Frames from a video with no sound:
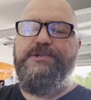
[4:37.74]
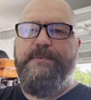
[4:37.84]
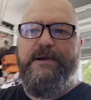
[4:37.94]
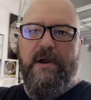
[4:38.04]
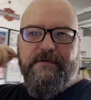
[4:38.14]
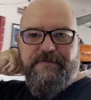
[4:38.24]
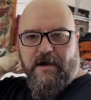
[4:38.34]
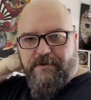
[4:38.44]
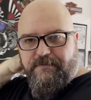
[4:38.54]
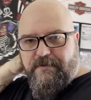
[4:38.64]
with my
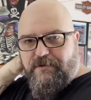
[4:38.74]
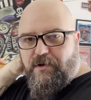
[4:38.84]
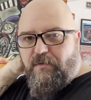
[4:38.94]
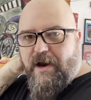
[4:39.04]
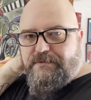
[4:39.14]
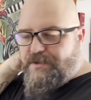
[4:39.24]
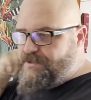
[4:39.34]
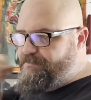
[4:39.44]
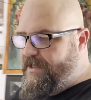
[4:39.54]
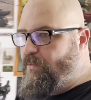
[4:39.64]
grandfather forever ago, right? It was
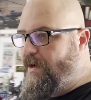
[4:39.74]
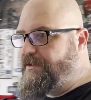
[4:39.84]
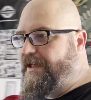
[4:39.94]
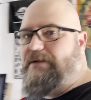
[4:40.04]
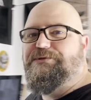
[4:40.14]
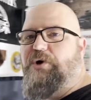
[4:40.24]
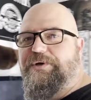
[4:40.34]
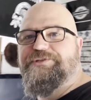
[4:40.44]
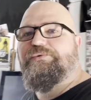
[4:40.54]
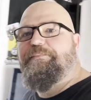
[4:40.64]
always MIG welding, and it was
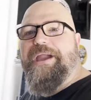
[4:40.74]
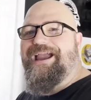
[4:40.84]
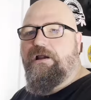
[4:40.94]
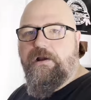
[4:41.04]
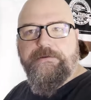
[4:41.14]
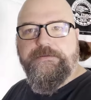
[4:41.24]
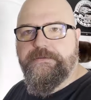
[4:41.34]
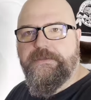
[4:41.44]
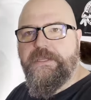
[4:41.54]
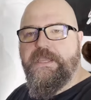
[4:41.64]
always a repair.
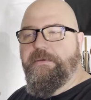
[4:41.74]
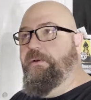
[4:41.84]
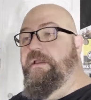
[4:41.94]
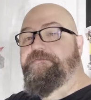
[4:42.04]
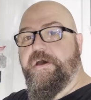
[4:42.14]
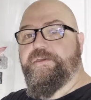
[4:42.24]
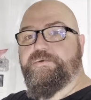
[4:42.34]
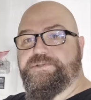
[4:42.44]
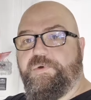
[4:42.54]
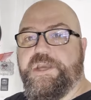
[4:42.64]
My grandfather
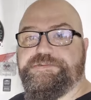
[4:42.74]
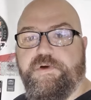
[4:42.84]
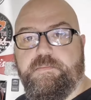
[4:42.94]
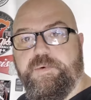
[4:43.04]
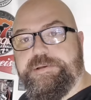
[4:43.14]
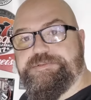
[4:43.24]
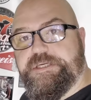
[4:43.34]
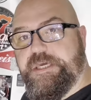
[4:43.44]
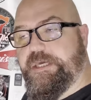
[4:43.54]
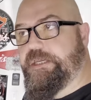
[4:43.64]
was a rice farmer when he was a
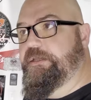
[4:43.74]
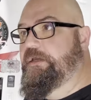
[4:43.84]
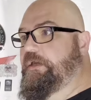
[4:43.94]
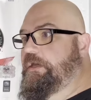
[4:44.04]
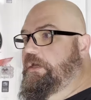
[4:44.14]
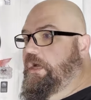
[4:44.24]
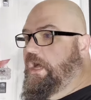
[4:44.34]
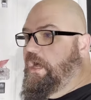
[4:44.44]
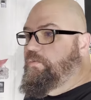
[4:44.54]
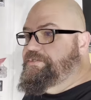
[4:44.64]
kid.
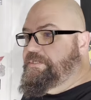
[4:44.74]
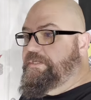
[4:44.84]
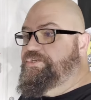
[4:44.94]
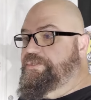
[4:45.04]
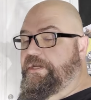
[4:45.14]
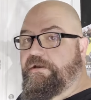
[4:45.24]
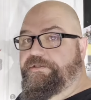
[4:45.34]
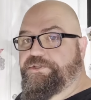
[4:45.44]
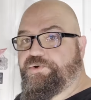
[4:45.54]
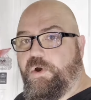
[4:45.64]
Was an engineer
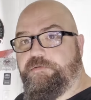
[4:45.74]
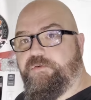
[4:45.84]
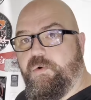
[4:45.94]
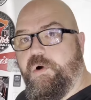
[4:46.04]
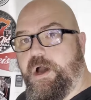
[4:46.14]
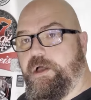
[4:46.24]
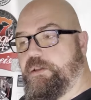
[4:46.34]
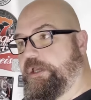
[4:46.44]
in Detroit for a while